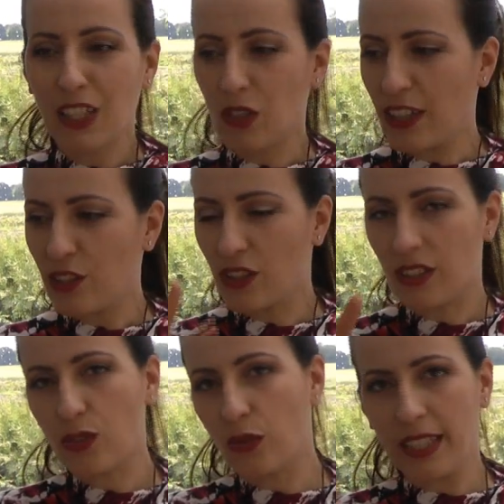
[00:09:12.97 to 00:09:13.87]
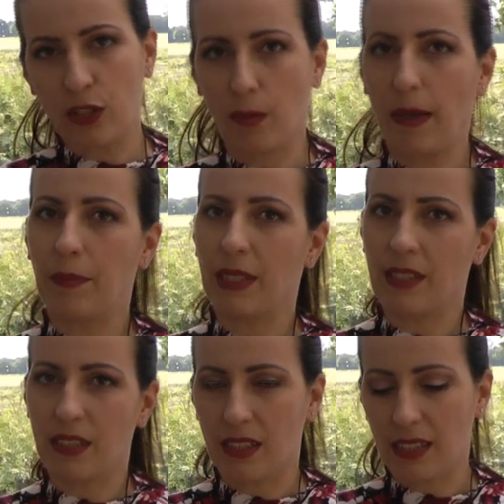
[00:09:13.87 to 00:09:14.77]
So I just traced on my
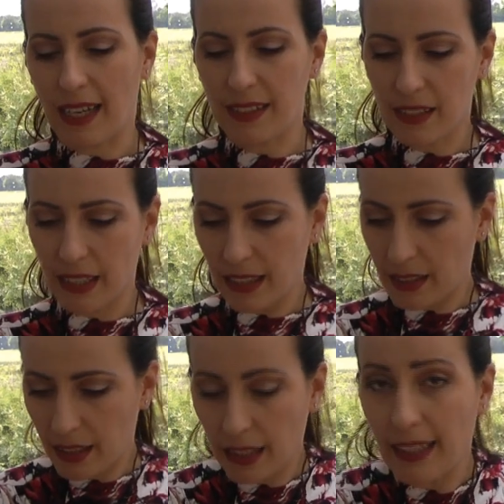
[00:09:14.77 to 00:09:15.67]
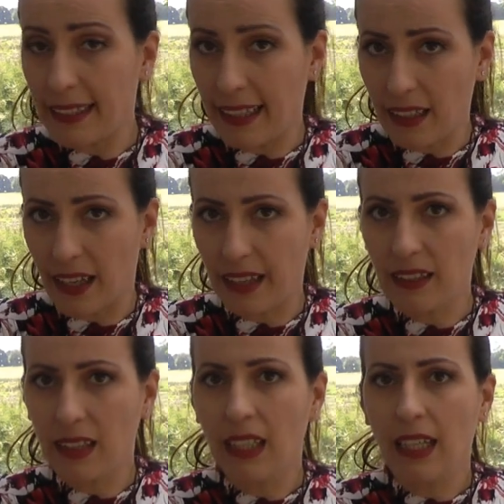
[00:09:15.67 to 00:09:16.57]
pieces a size 10, and I cut it.